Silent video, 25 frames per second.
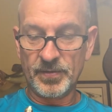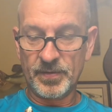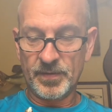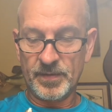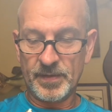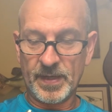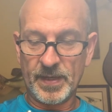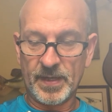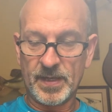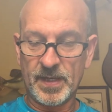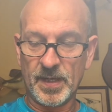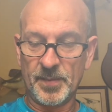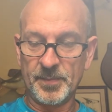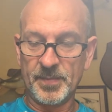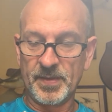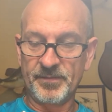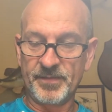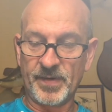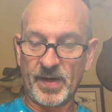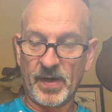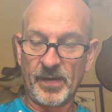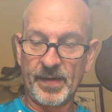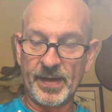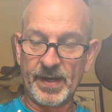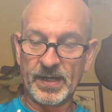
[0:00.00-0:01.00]
They come in
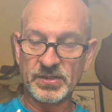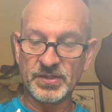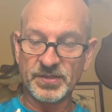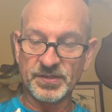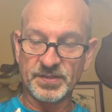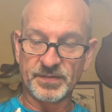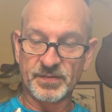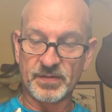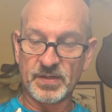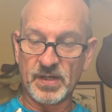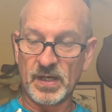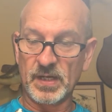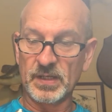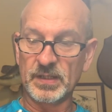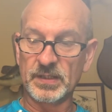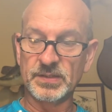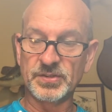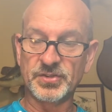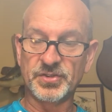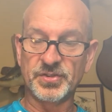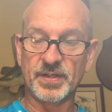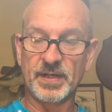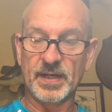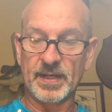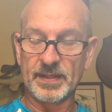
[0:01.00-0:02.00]
variations of
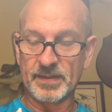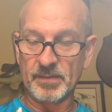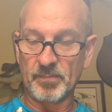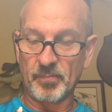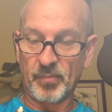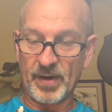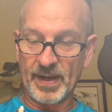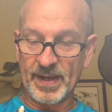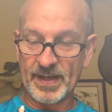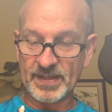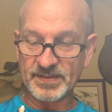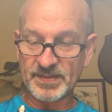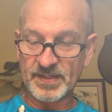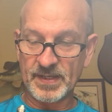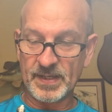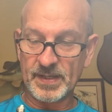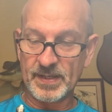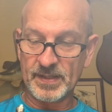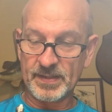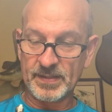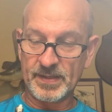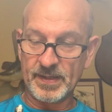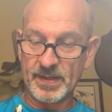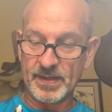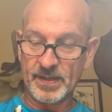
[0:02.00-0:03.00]
colors. You got the brass
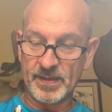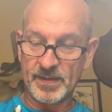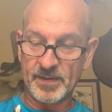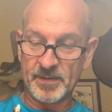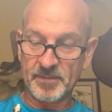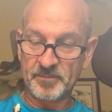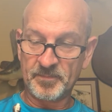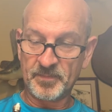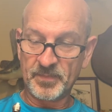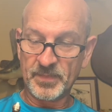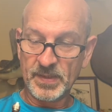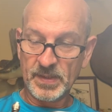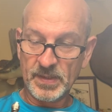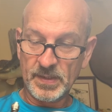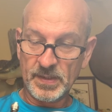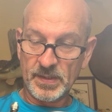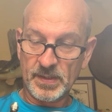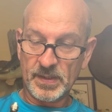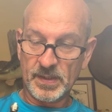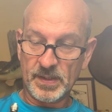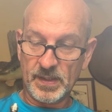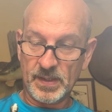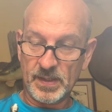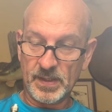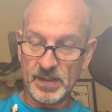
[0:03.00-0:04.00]
head there.
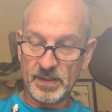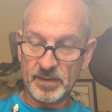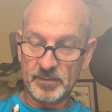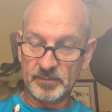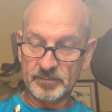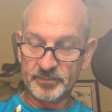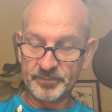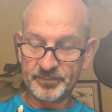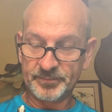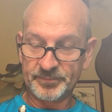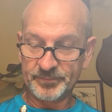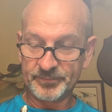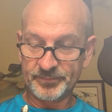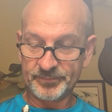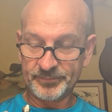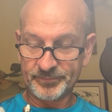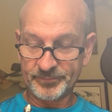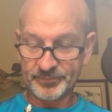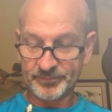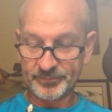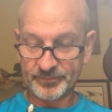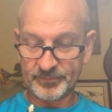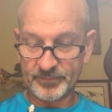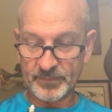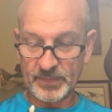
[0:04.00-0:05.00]
I
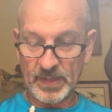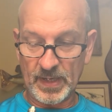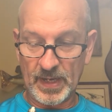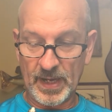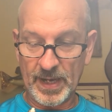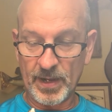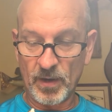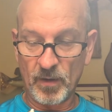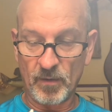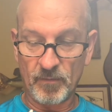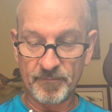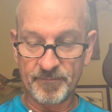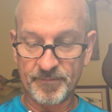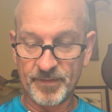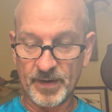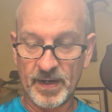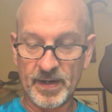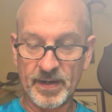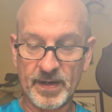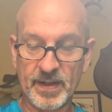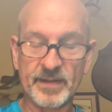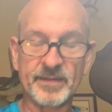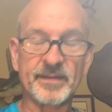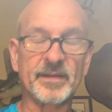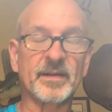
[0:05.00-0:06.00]
don't
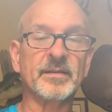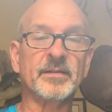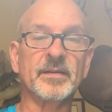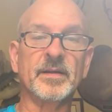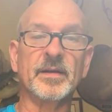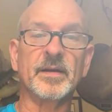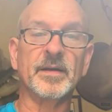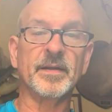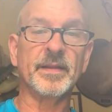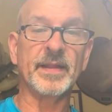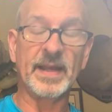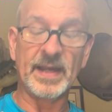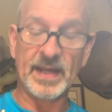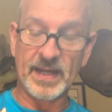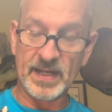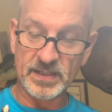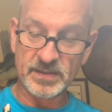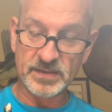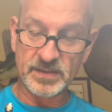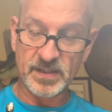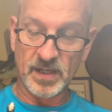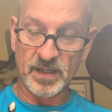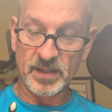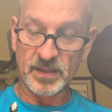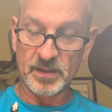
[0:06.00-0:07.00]
find that the
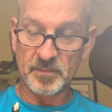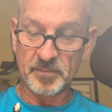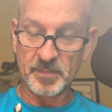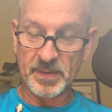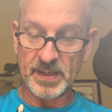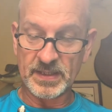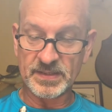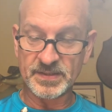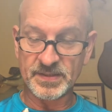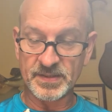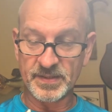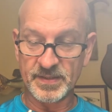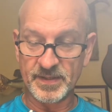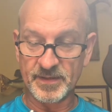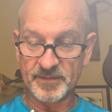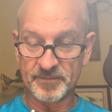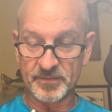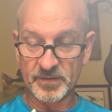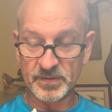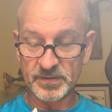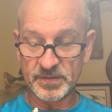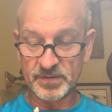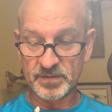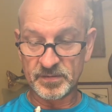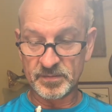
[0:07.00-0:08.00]
head color makes a
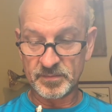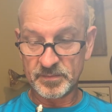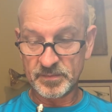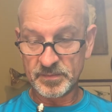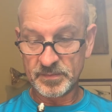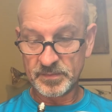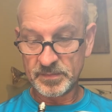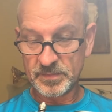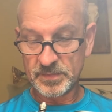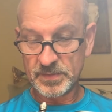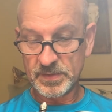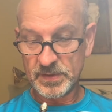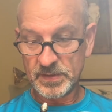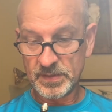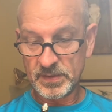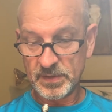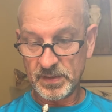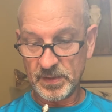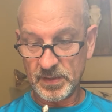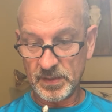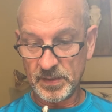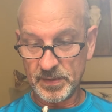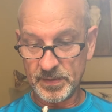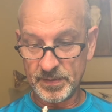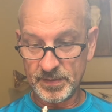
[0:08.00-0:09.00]
difference.
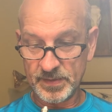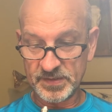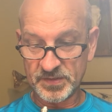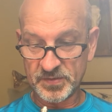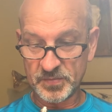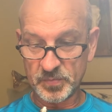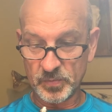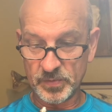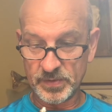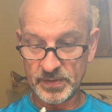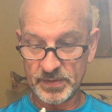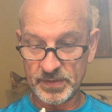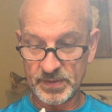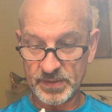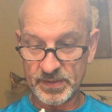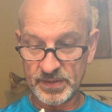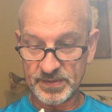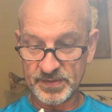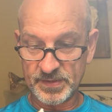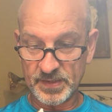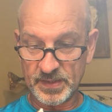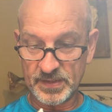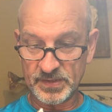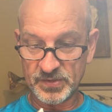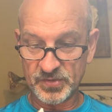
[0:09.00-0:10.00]
This one
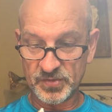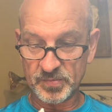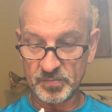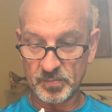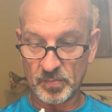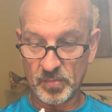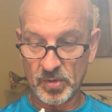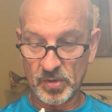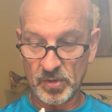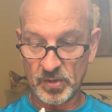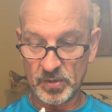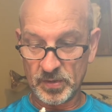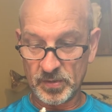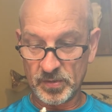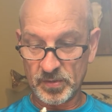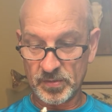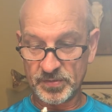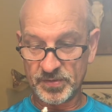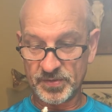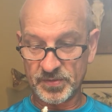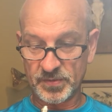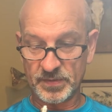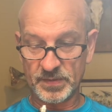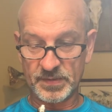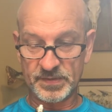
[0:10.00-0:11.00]
is a smaller,
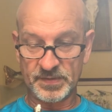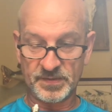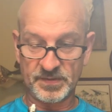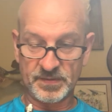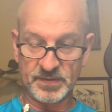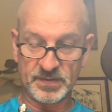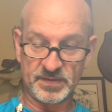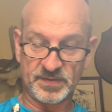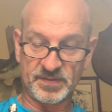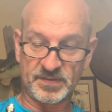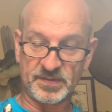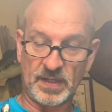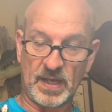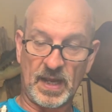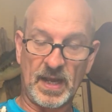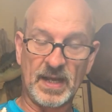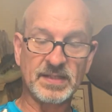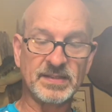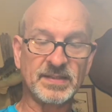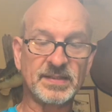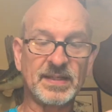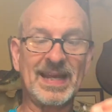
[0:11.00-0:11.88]
so this is a size